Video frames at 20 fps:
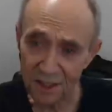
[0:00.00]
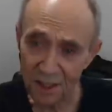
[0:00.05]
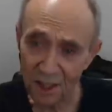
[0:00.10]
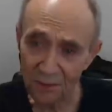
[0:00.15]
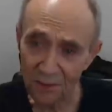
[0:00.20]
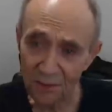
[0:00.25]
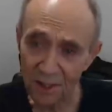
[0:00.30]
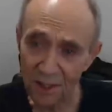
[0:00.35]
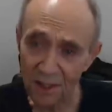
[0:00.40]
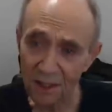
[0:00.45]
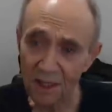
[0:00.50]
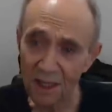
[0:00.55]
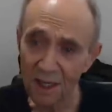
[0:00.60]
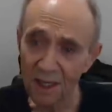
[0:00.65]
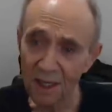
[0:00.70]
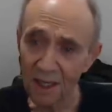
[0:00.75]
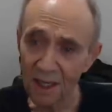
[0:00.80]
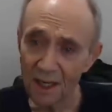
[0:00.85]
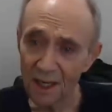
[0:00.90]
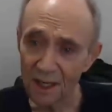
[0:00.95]
to something.
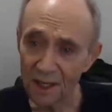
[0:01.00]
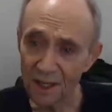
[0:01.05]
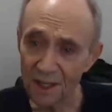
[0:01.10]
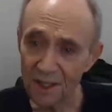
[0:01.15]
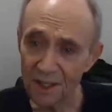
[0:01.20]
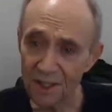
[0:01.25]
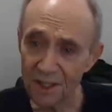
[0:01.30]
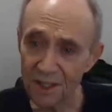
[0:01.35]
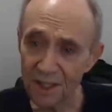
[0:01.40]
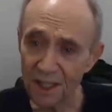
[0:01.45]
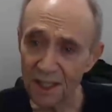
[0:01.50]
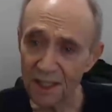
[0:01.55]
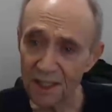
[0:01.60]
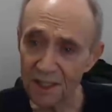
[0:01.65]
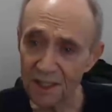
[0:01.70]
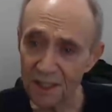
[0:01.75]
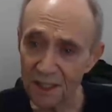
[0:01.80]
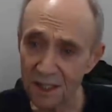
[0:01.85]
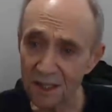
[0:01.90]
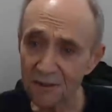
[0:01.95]
It is
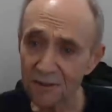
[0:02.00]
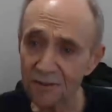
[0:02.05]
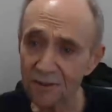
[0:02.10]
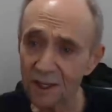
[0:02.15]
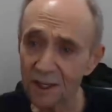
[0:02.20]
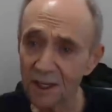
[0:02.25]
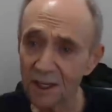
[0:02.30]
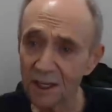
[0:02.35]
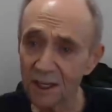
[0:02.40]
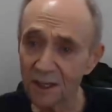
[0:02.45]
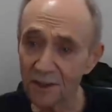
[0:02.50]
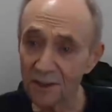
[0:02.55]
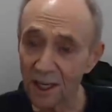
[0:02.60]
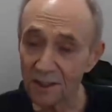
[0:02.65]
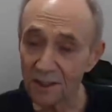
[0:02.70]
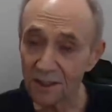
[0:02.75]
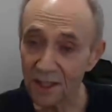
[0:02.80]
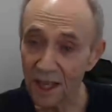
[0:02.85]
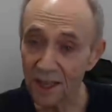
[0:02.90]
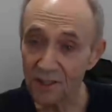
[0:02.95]
as if
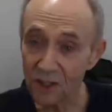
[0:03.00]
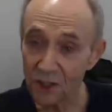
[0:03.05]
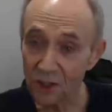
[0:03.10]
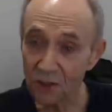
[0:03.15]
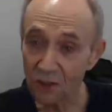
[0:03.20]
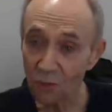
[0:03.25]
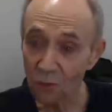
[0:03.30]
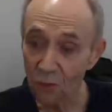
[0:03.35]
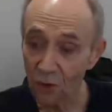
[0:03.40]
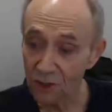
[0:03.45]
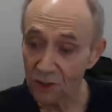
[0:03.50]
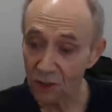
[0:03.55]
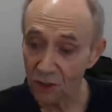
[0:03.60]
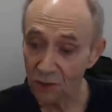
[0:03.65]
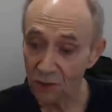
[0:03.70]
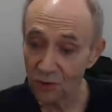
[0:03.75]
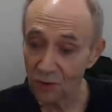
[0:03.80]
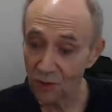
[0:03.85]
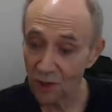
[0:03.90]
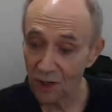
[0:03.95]
that's what
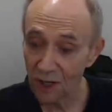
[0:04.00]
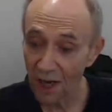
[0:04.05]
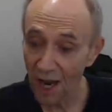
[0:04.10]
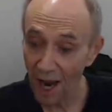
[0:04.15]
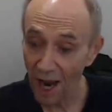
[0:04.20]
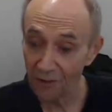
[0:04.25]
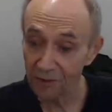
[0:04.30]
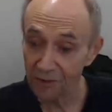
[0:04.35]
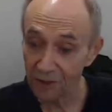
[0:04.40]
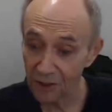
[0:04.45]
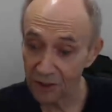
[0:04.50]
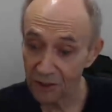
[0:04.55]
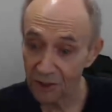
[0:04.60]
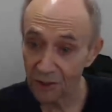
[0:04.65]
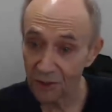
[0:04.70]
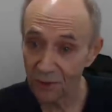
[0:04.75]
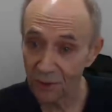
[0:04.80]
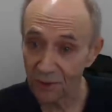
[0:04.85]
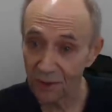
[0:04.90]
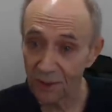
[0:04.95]
you have to
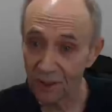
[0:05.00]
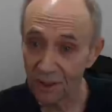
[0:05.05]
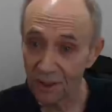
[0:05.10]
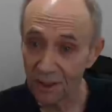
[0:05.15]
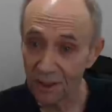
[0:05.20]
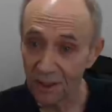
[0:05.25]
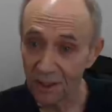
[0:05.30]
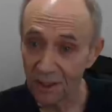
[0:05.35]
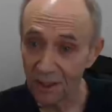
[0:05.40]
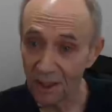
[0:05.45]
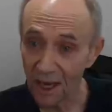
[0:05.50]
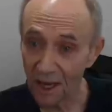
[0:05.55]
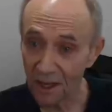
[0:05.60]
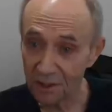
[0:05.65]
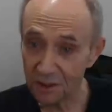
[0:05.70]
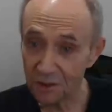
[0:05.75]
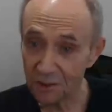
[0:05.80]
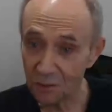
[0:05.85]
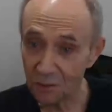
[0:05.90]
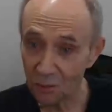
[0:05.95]
do.
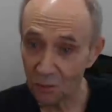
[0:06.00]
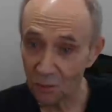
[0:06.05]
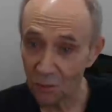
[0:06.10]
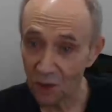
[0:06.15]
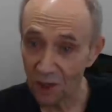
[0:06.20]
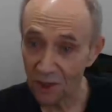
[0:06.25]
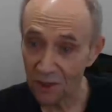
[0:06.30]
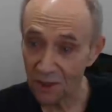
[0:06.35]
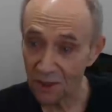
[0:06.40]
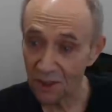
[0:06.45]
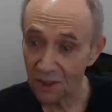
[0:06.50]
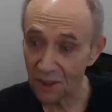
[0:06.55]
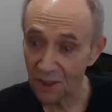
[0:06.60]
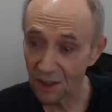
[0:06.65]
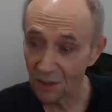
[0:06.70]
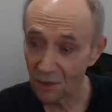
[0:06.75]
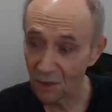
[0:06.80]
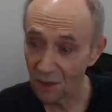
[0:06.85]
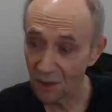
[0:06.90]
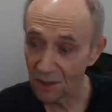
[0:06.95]
That's what
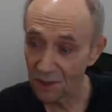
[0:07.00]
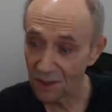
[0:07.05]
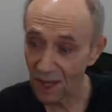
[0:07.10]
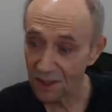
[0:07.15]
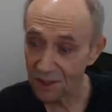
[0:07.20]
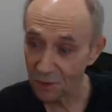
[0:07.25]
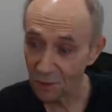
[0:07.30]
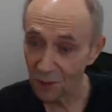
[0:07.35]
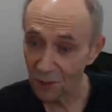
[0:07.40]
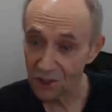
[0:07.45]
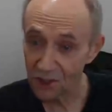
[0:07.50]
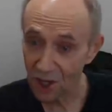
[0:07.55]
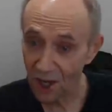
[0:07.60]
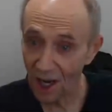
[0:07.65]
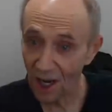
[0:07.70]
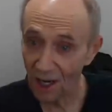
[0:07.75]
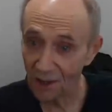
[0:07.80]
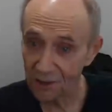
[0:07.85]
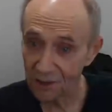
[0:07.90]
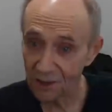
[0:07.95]
you
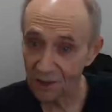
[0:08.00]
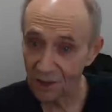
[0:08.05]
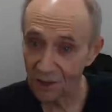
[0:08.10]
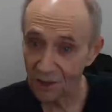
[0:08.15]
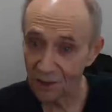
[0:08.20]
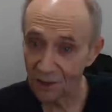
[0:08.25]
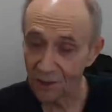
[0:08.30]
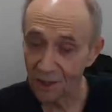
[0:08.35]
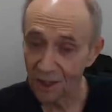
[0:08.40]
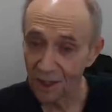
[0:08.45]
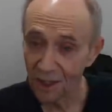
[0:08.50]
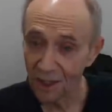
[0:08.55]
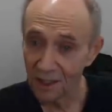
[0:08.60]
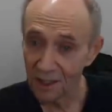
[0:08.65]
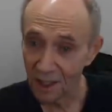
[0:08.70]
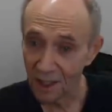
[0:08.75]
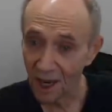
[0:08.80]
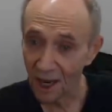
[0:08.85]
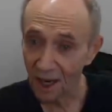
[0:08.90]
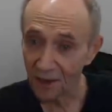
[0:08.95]
have to do.
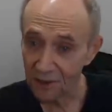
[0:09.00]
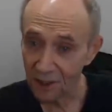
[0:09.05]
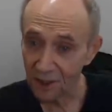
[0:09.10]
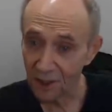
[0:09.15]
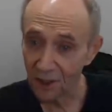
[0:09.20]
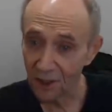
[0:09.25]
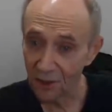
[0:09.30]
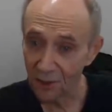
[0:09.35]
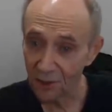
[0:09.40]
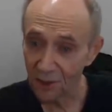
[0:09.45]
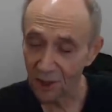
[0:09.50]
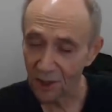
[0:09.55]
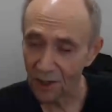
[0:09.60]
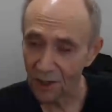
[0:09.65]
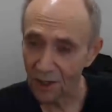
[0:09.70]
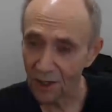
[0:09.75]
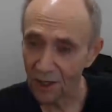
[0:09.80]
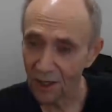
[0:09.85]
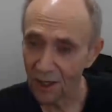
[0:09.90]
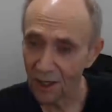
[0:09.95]
You have to go
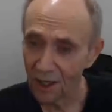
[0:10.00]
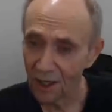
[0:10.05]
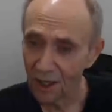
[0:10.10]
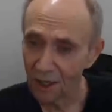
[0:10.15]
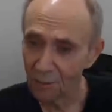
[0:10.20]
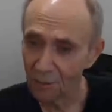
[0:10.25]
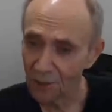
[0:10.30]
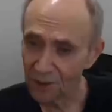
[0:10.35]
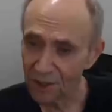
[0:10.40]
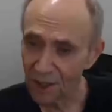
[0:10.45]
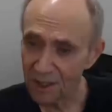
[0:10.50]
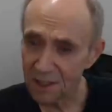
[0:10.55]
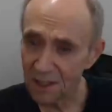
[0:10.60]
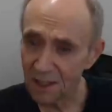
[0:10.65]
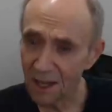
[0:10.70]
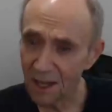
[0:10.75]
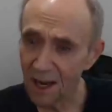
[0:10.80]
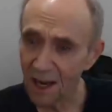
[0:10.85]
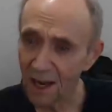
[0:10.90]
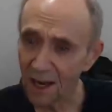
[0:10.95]
there. But that's a
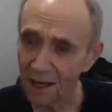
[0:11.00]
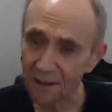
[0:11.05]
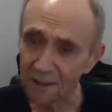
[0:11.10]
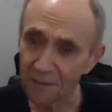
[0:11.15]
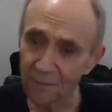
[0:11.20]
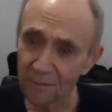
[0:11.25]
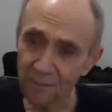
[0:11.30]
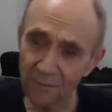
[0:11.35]
lie.